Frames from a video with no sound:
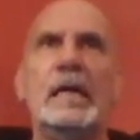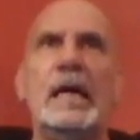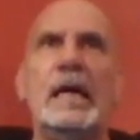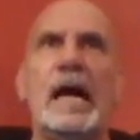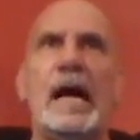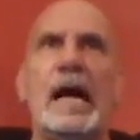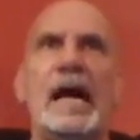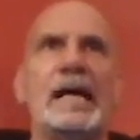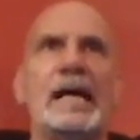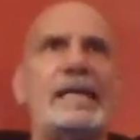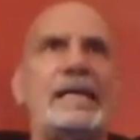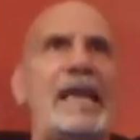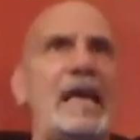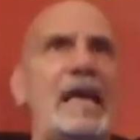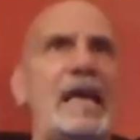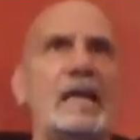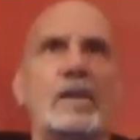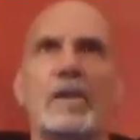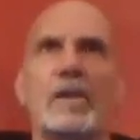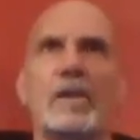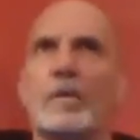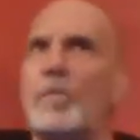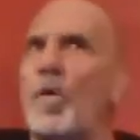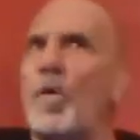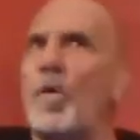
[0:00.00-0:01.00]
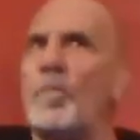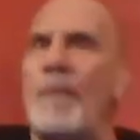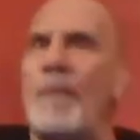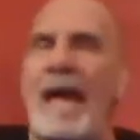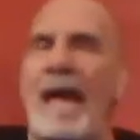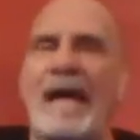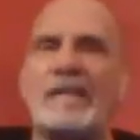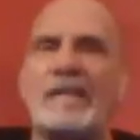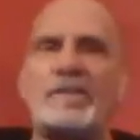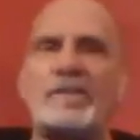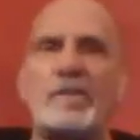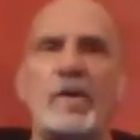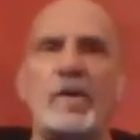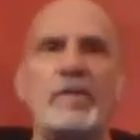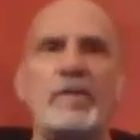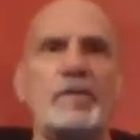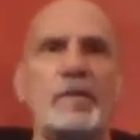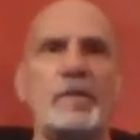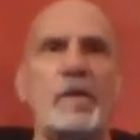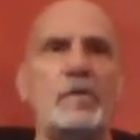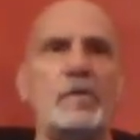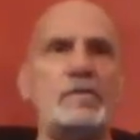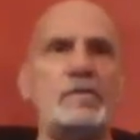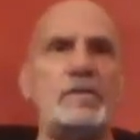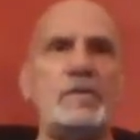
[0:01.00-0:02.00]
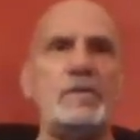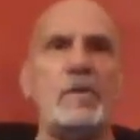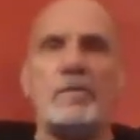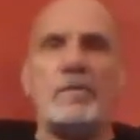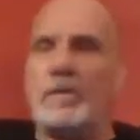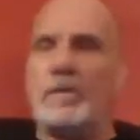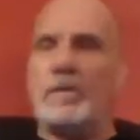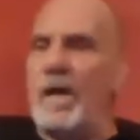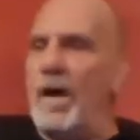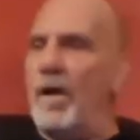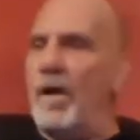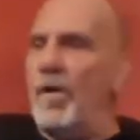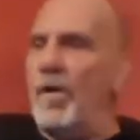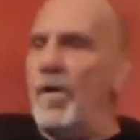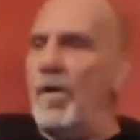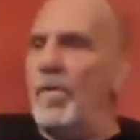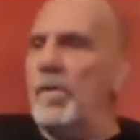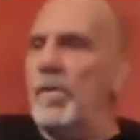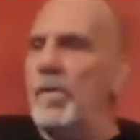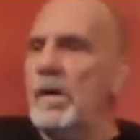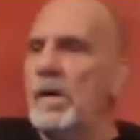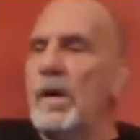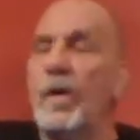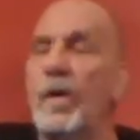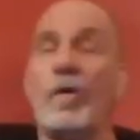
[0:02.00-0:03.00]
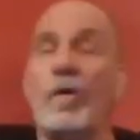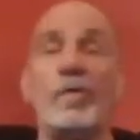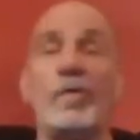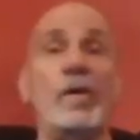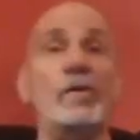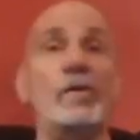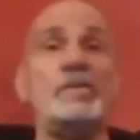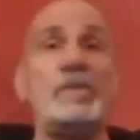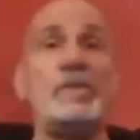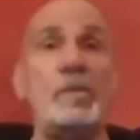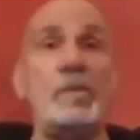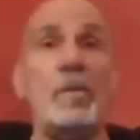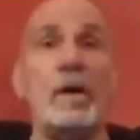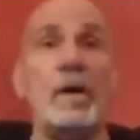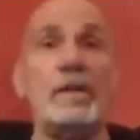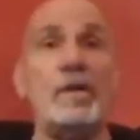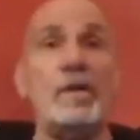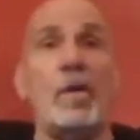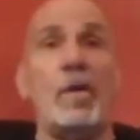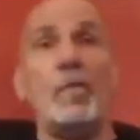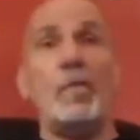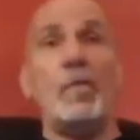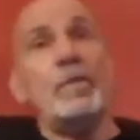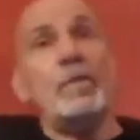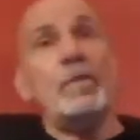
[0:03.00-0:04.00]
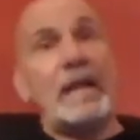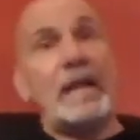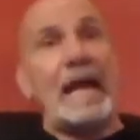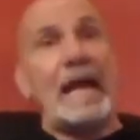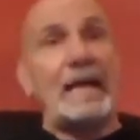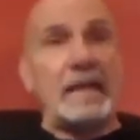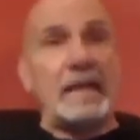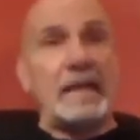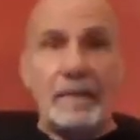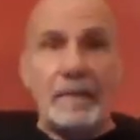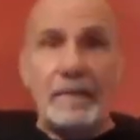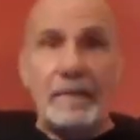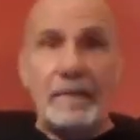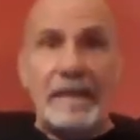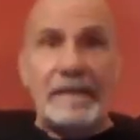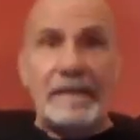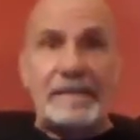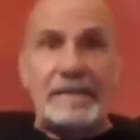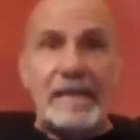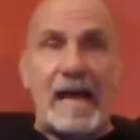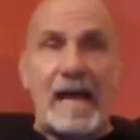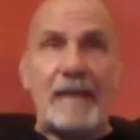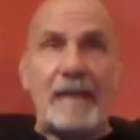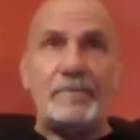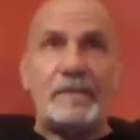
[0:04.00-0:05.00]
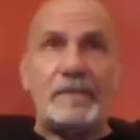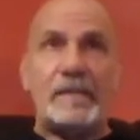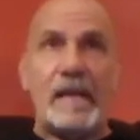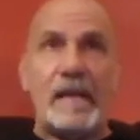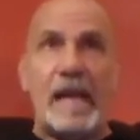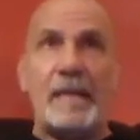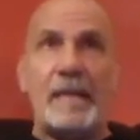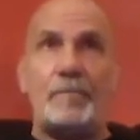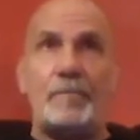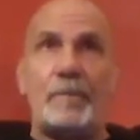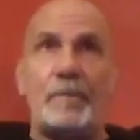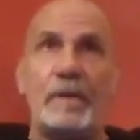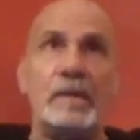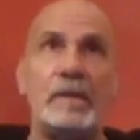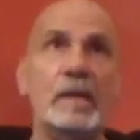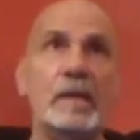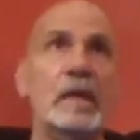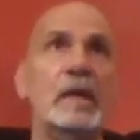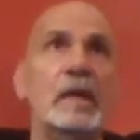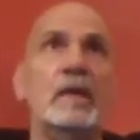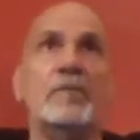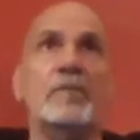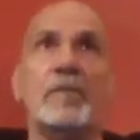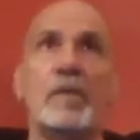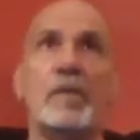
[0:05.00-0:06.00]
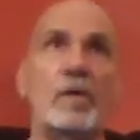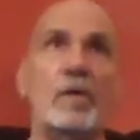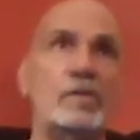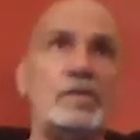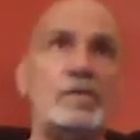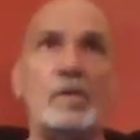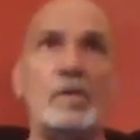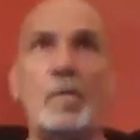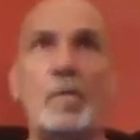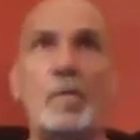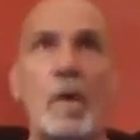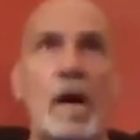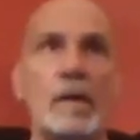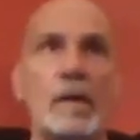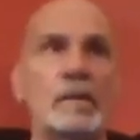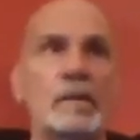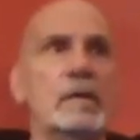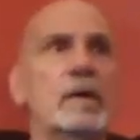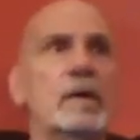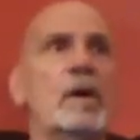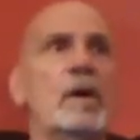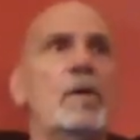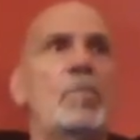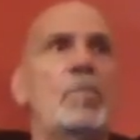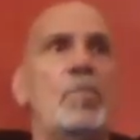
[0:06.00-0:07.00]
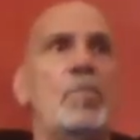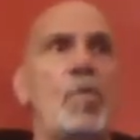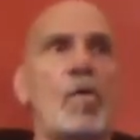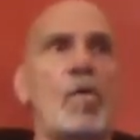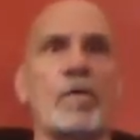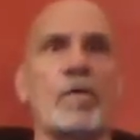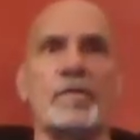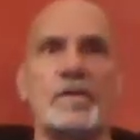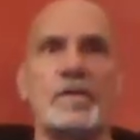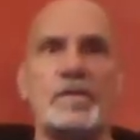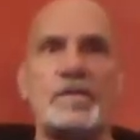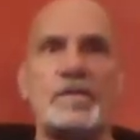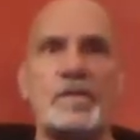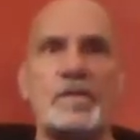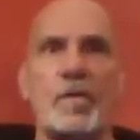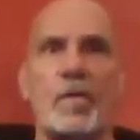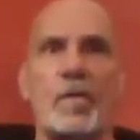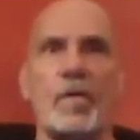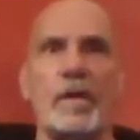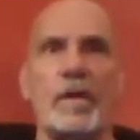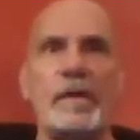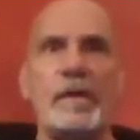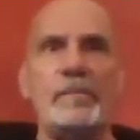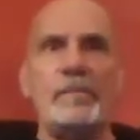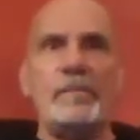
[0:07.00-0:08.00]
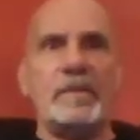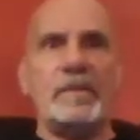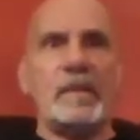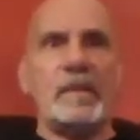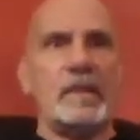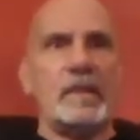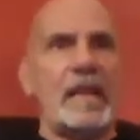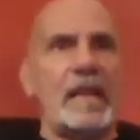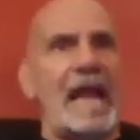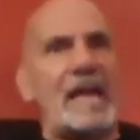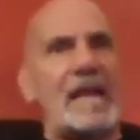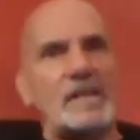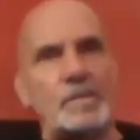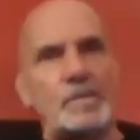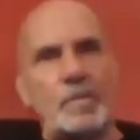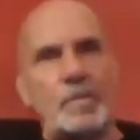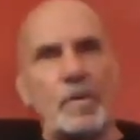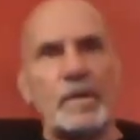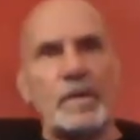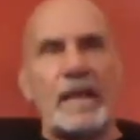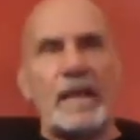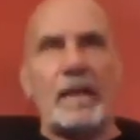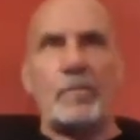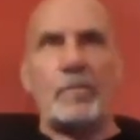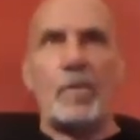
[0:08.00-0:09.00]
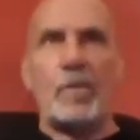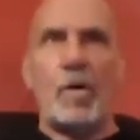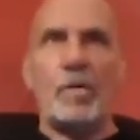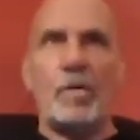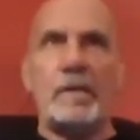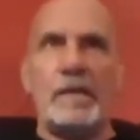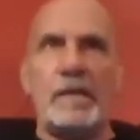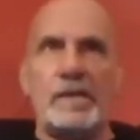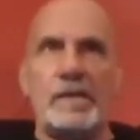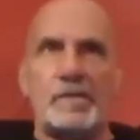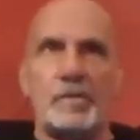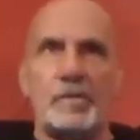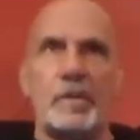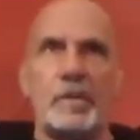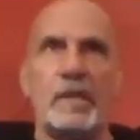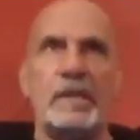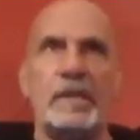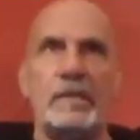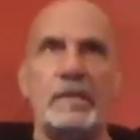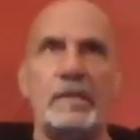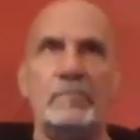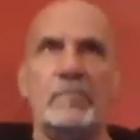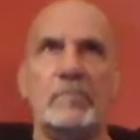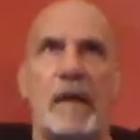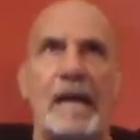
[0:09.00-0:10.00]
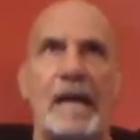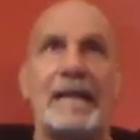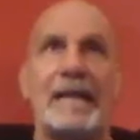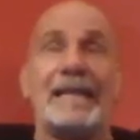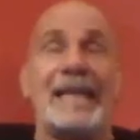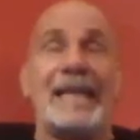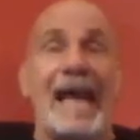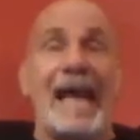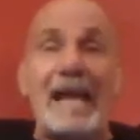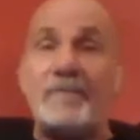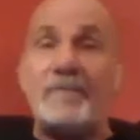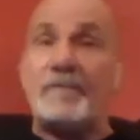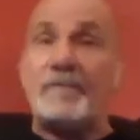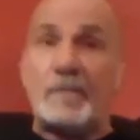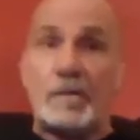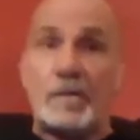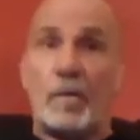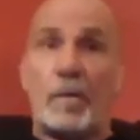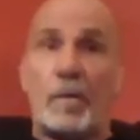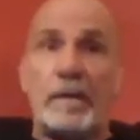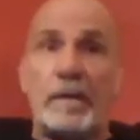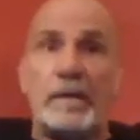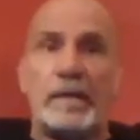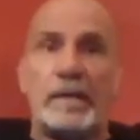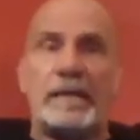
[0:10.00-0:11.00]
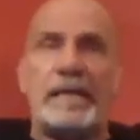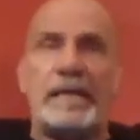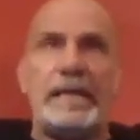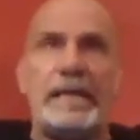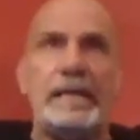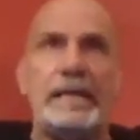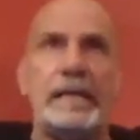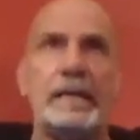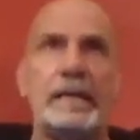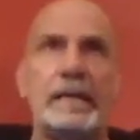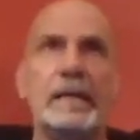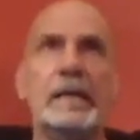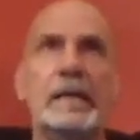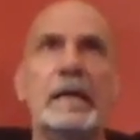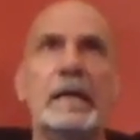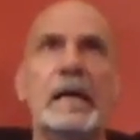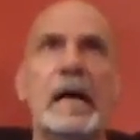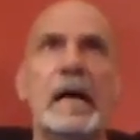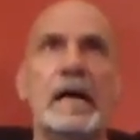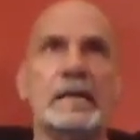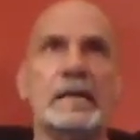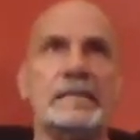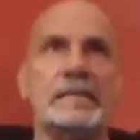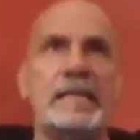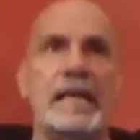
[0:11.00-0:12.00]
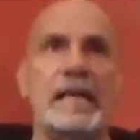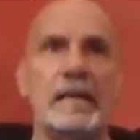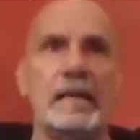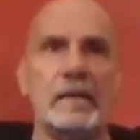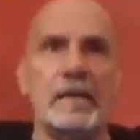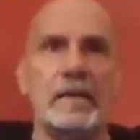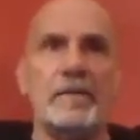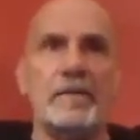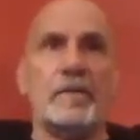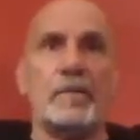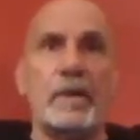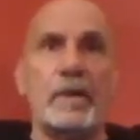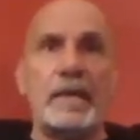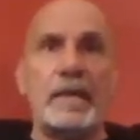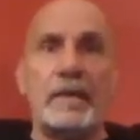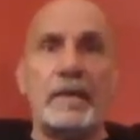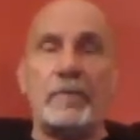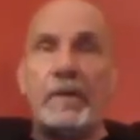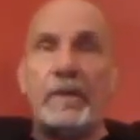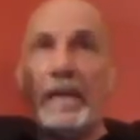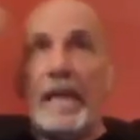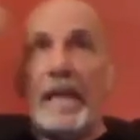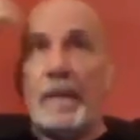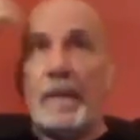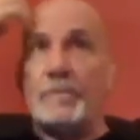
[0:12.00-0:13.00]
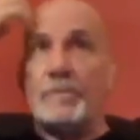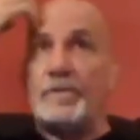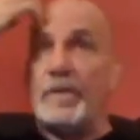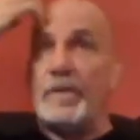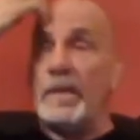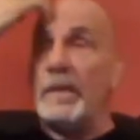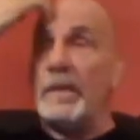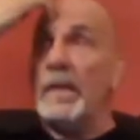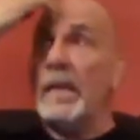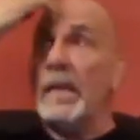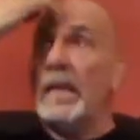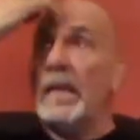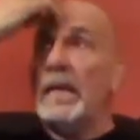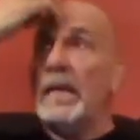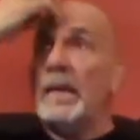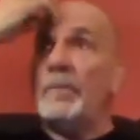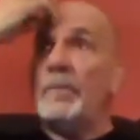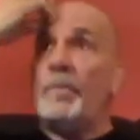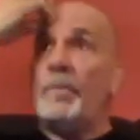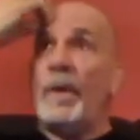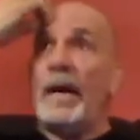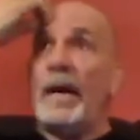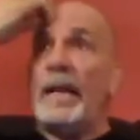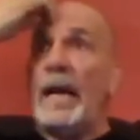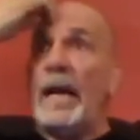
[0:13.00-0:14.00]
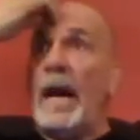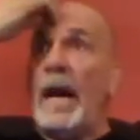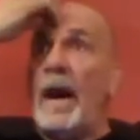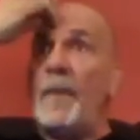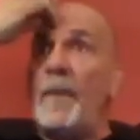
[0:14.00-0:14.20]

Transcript: Again, a little more backstory for those who don't know, or those who want, you know, we've got limited time tonight, but for those who want more of the story, the last book I wrote is really my life story, Nikita, A Tale of the Ring and Redemption. But